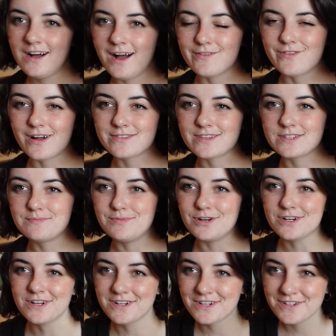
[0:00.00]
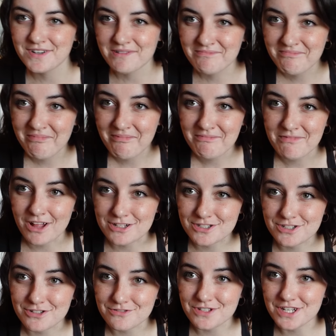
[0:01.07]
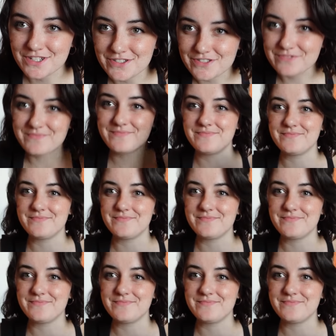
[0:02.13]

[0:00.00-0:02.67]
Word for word: I've got this book. Let's do this.